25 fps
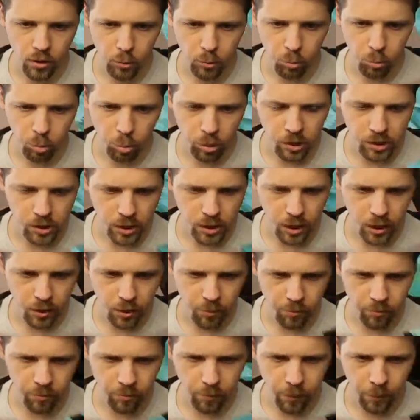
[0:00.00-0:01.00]
But
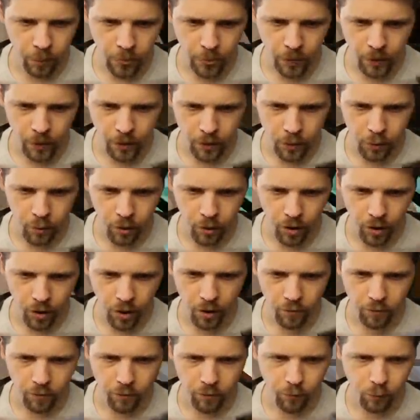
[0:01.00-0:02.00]
you know, I
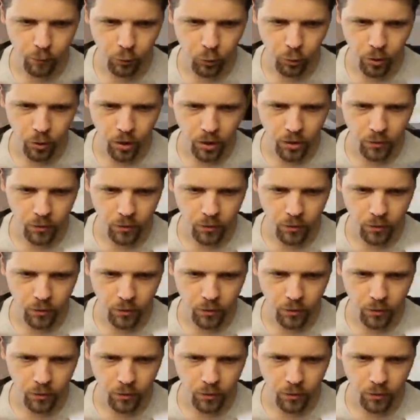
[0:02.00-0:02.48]
have creative,